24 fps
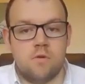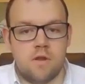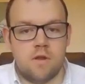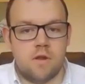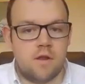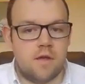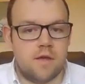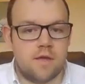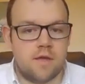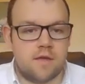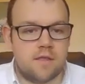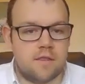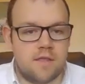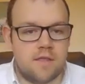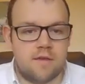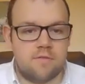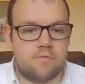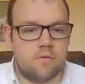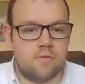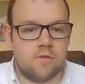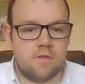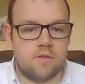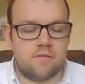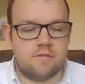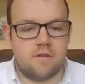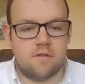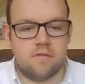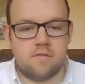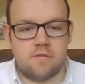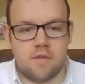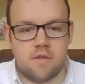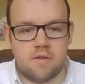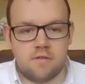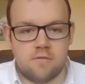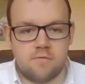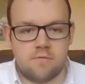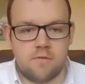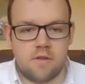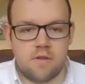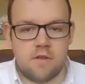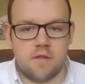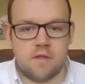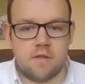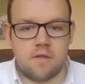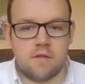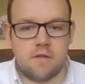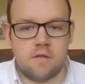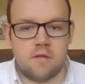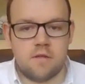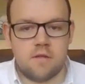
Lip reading: look like, and therefore the associated funding?